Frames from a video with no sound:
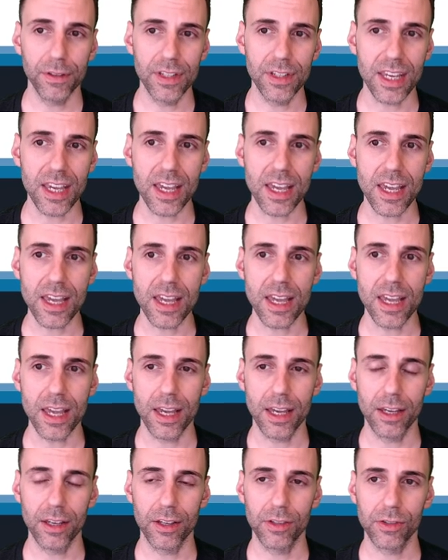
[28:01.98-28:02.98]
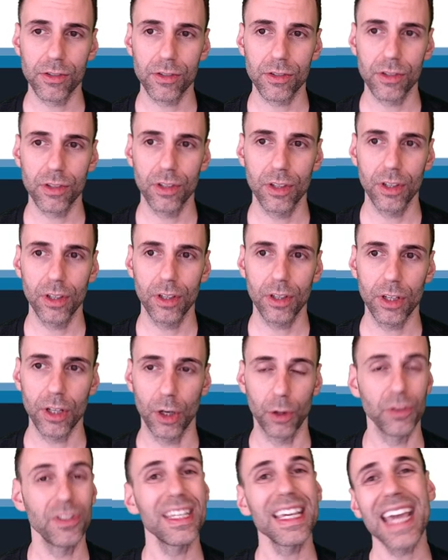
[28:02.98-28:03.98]
D is you
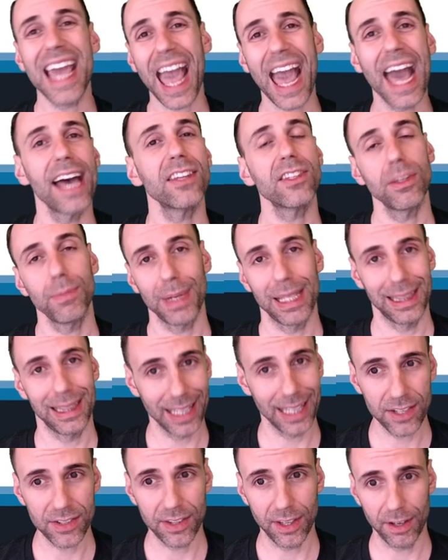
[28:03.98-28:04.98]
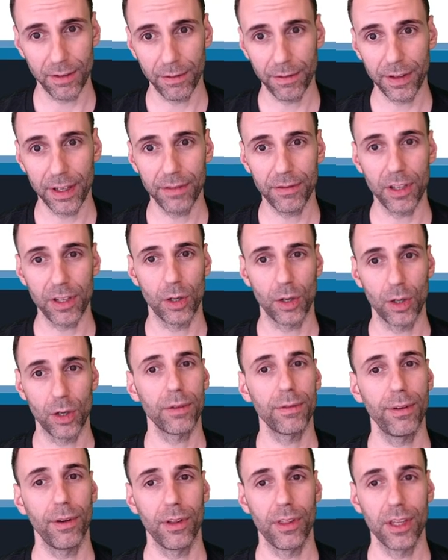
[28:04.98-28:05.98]
know, d has to be less than 50 in order
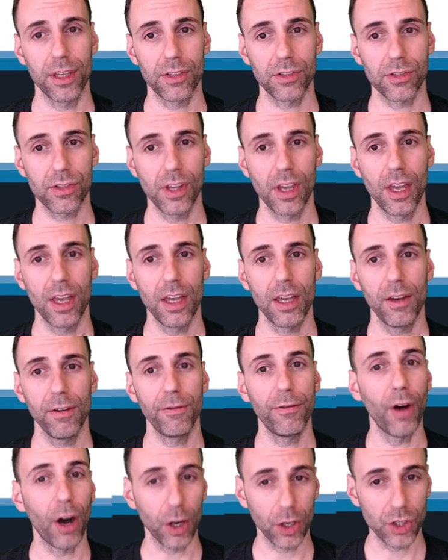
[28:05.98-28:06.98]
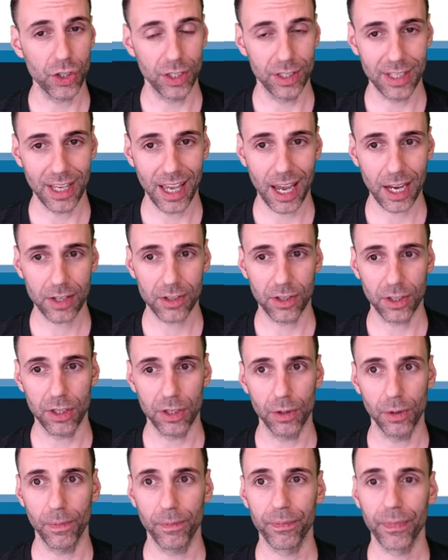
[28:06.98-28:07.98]
for this function to
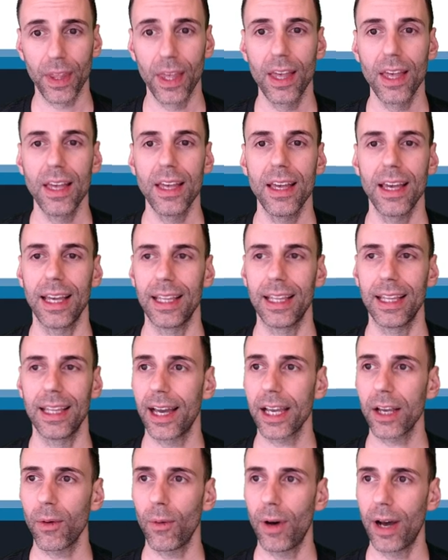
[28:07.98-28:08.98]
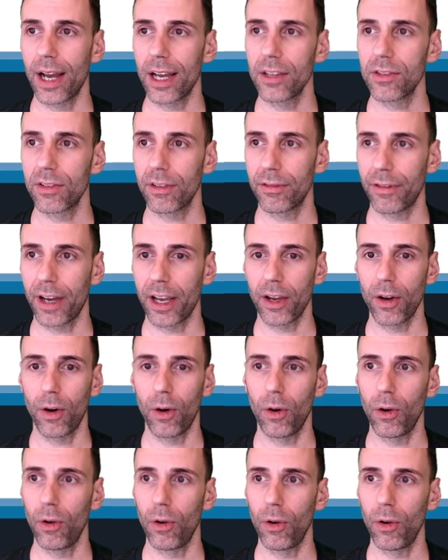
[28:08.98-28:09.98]
execute. And likewise, if I
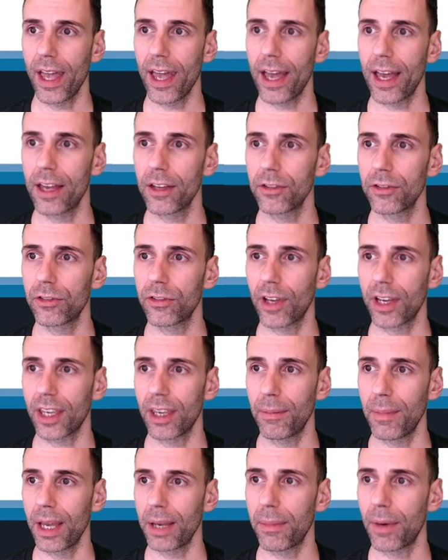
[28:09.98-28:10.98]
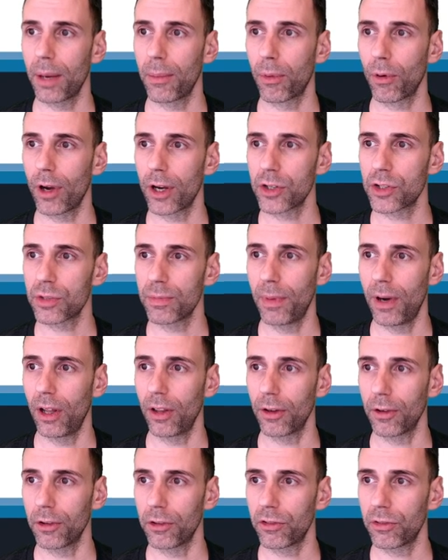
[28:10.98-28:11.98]
hold S, I can make my brush
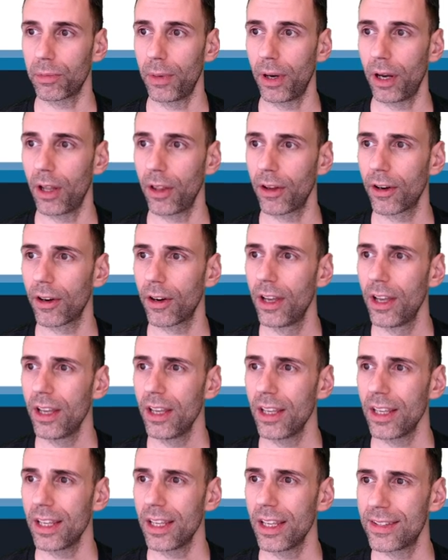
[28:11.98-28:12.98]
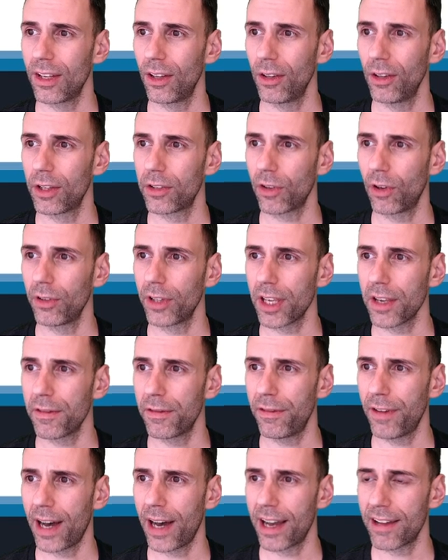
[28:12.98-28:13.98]
smaller and smaller until it's only
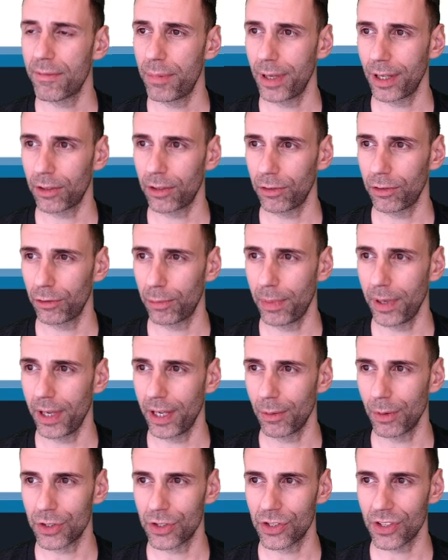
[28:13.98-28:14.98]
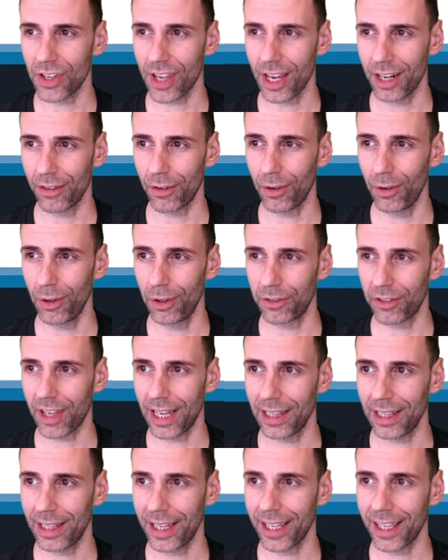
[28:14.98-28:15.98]
five pixels big, which is kind of cool. It's
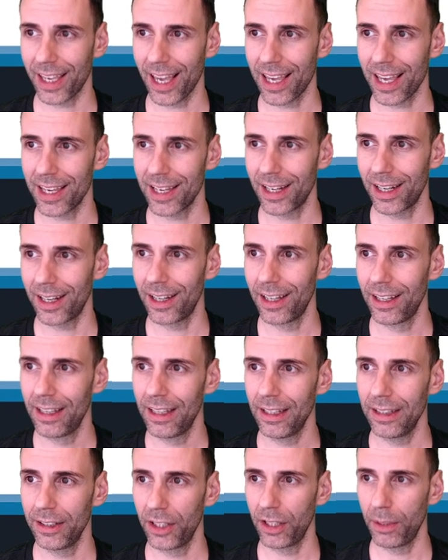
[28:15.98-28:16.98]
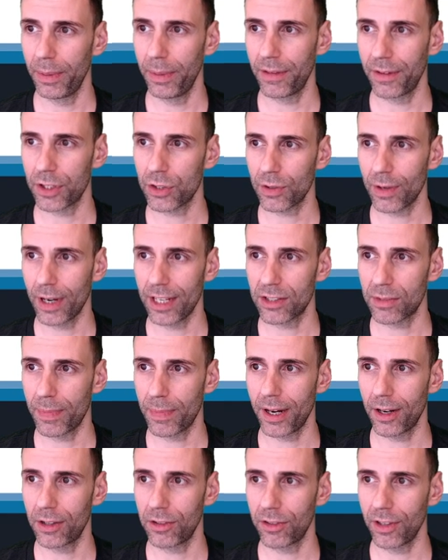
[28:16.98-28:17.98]
got like a uh, little bit of a
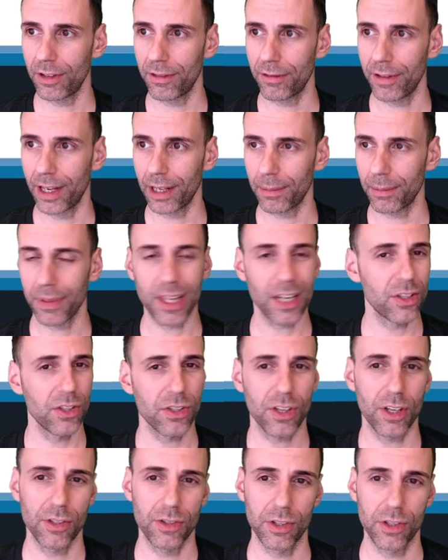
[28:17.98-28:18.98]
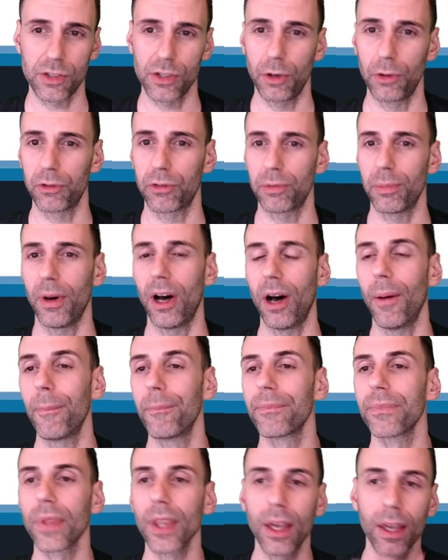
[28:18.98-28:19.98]
transparency effect, but that's just because it's so small.
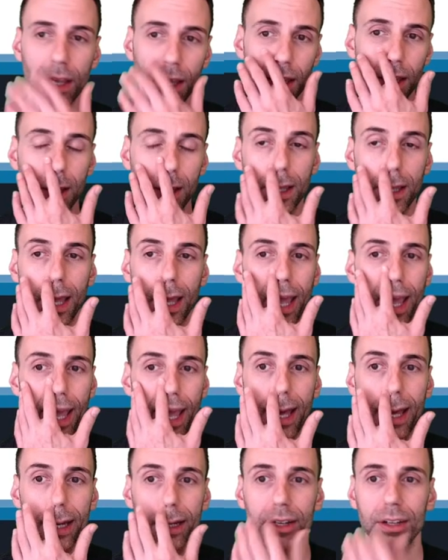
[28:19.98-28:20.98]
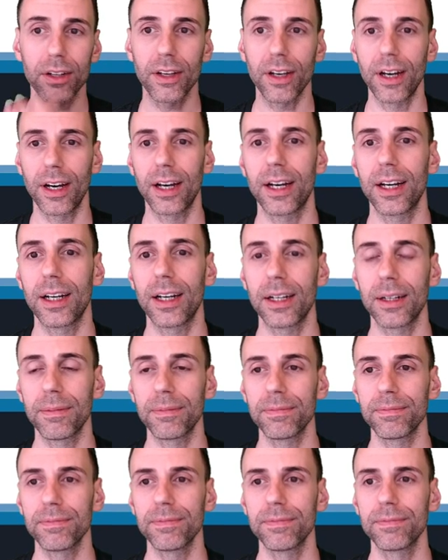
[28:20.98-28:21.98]
And,
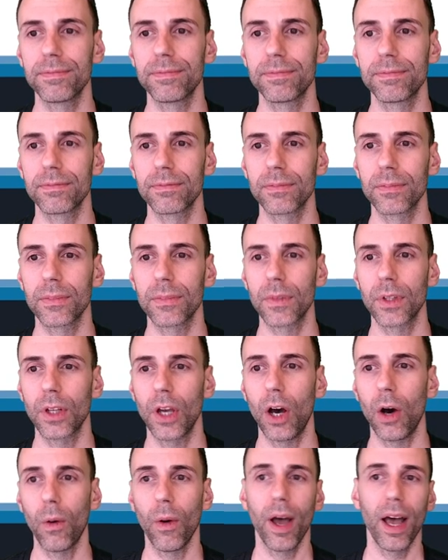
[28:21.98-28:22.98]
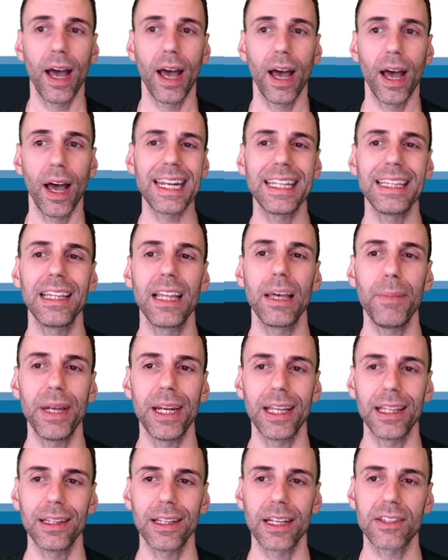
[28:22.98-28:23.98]
um, oh, I didn't limit
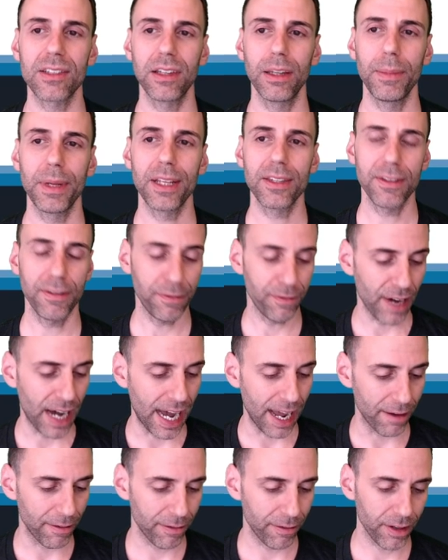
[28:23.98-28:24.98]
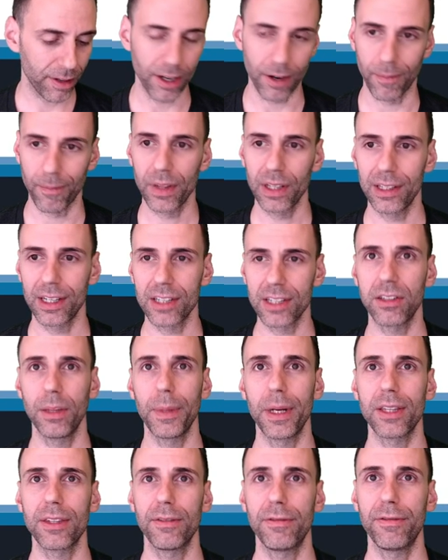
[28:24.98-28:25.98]
it. Let's limit it to five. Here, let's
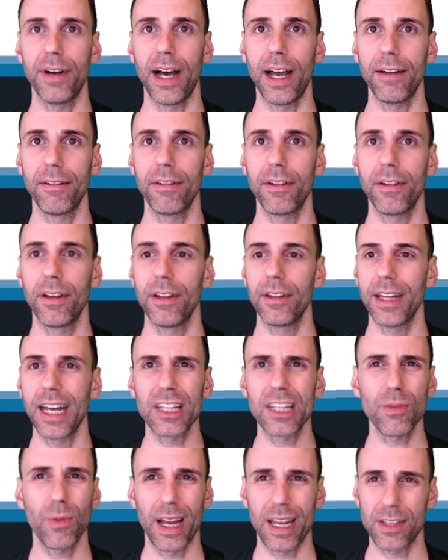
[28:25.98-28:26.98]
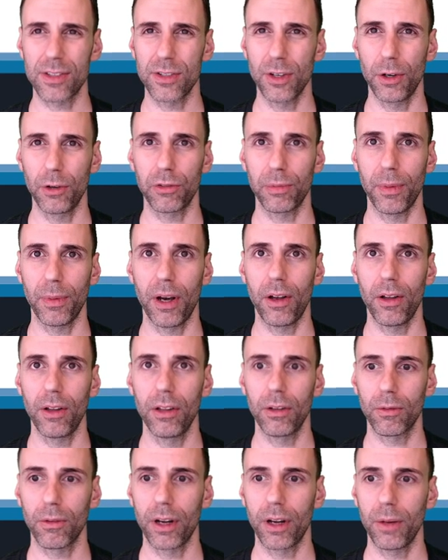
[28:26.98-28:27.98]
limit it to five. That's why it's so small.
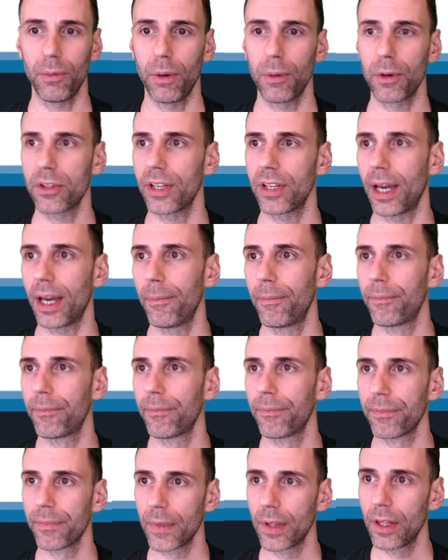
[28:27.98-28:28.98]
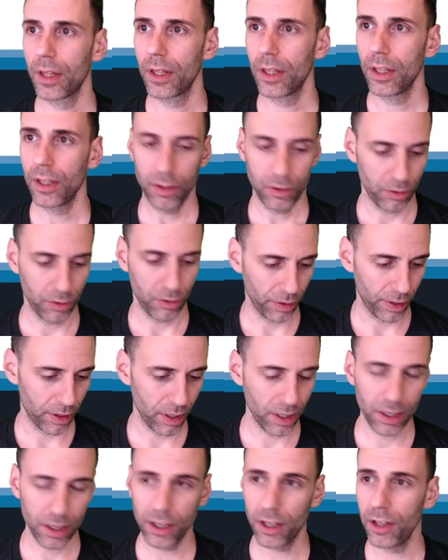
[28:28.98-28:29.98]
Run it one more time. So there it
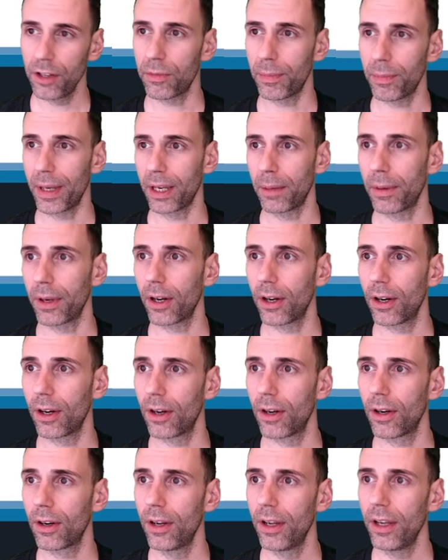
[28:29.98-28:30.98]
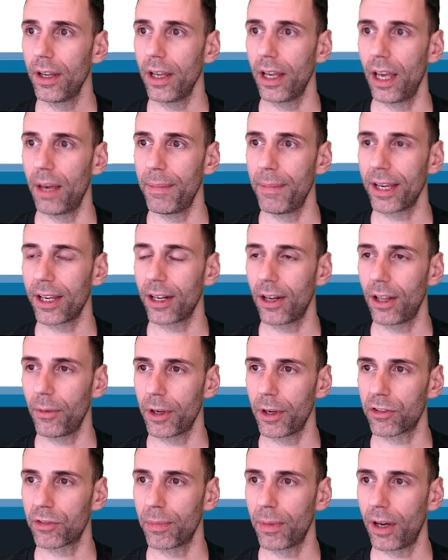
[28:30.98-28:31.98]
is, make it bigger, and make it all the
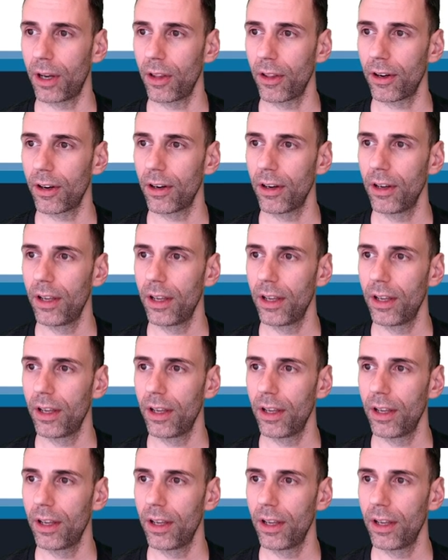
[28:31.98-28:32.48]
way smaller,